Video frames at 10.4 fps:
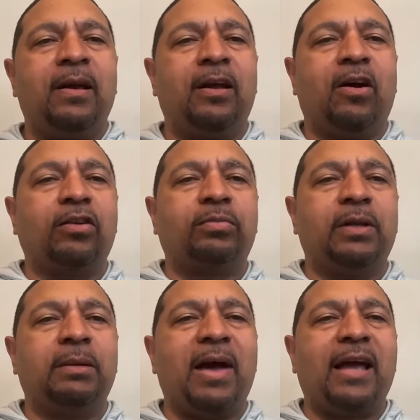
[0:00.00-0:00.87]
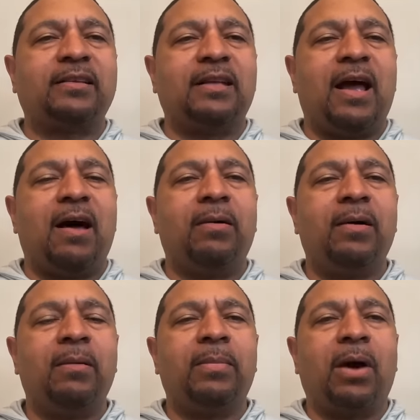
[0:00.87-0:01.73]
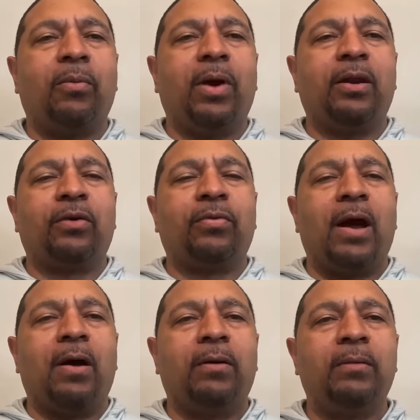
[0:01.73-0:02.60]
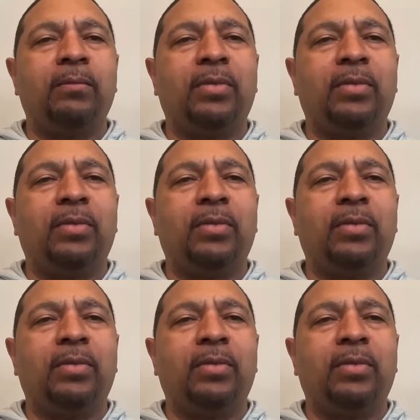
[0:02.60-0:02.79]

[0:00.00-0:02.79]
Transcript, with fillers: and ultimately maxing out by winning the crown.